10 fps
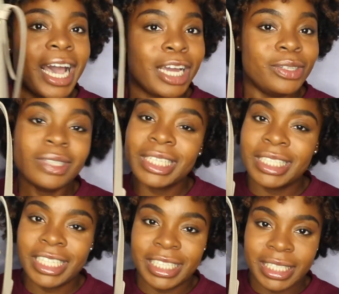I do
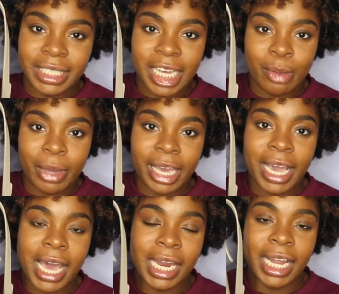consider this handbag
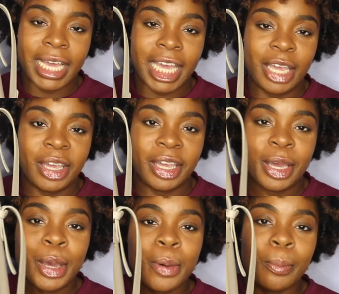kind of like a
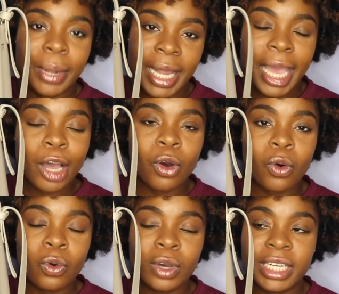black
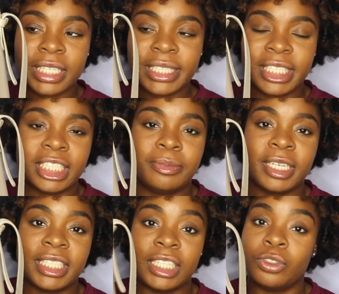hole in a sense, just
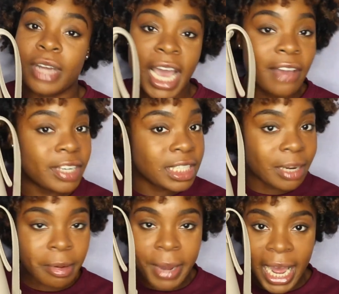because they do not have any type
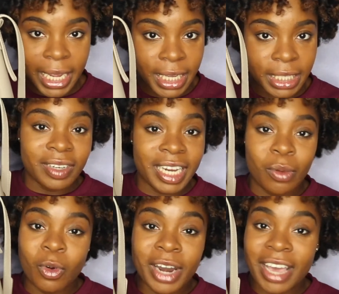of pockets. They
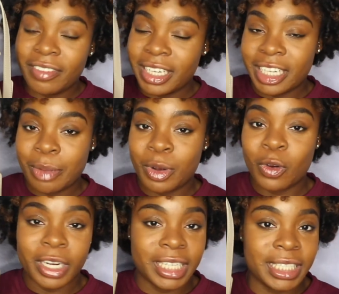won't have any type of
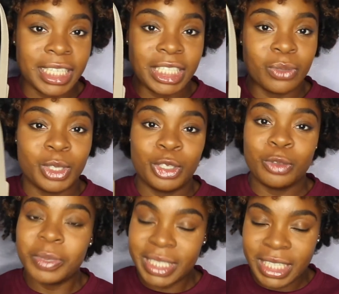organization when you do
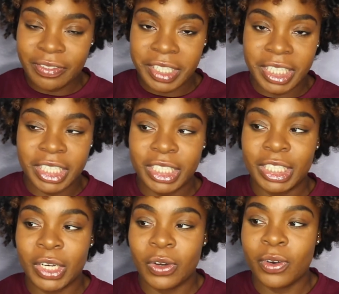put stuff in here.
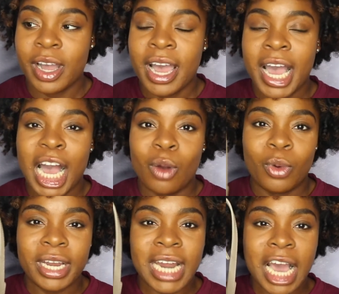So I
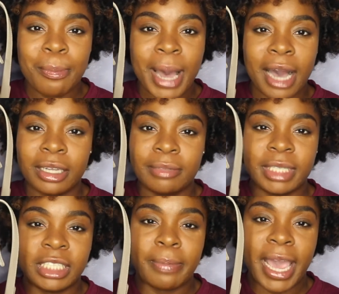would not pile up
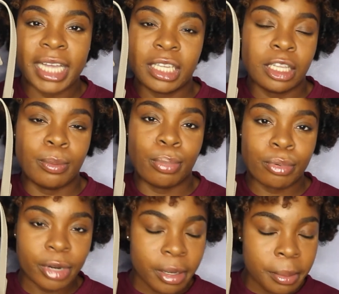this bag to the
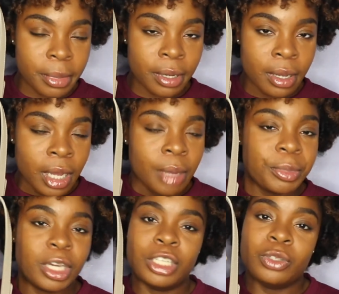brim,
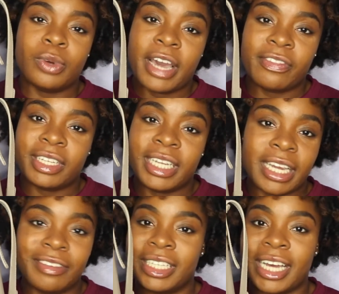because you would have to take
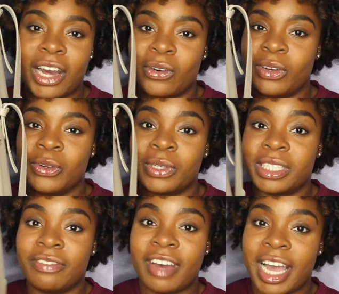everything out in order
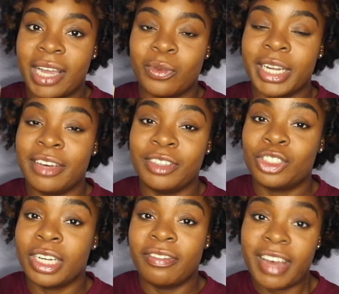to find whatever you're
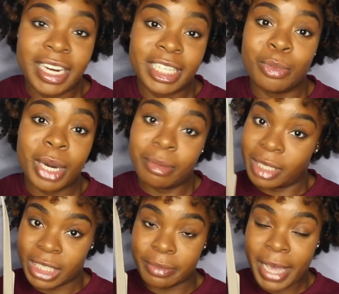trying to find at the bottom of
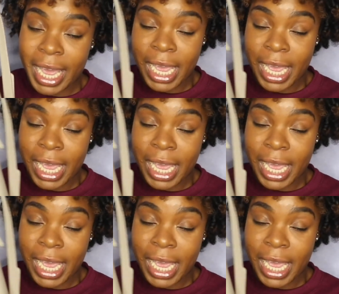this bag.